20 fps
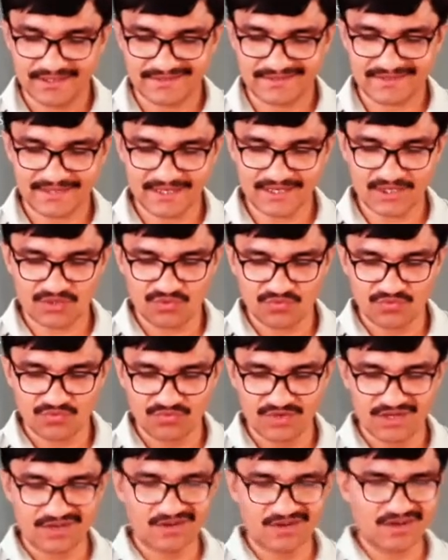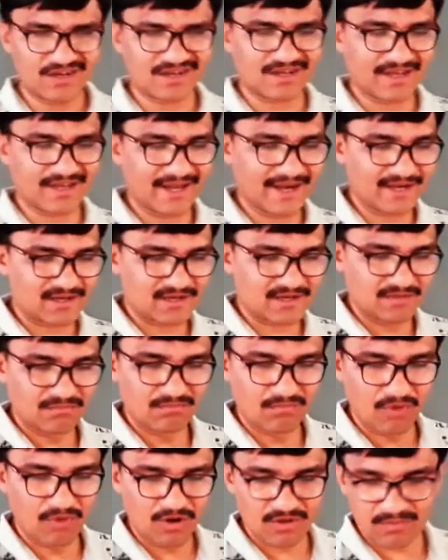stage will not
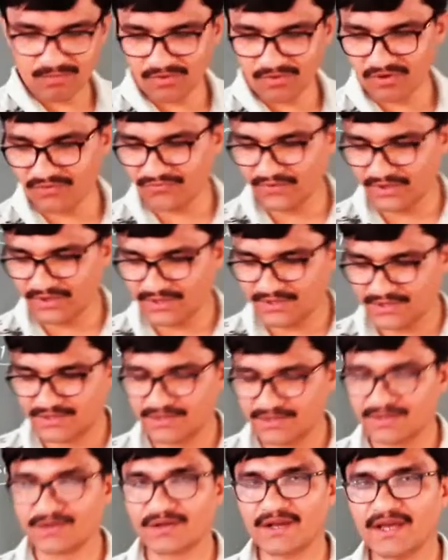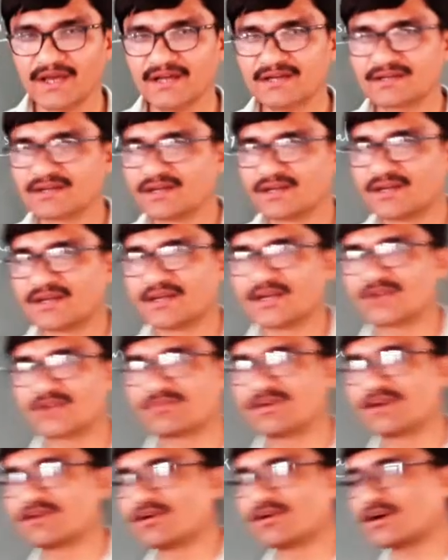get more profit, right?
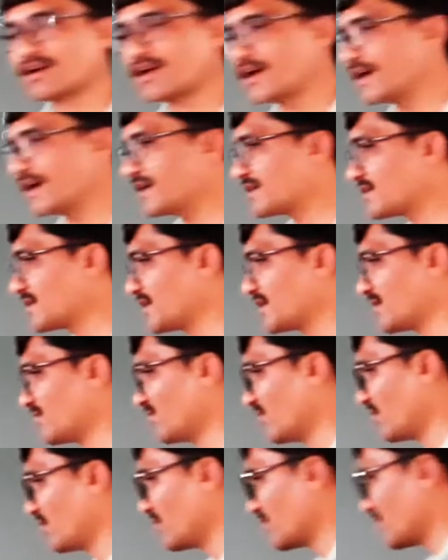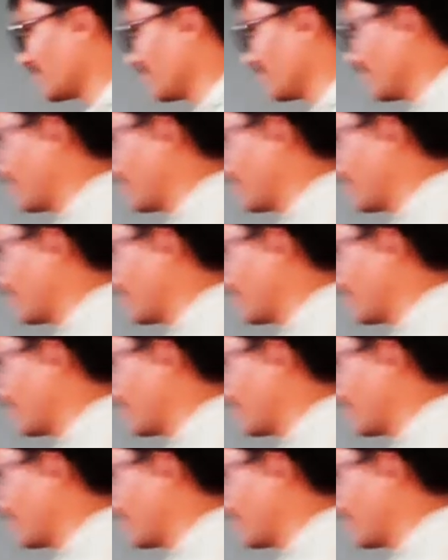It will not get more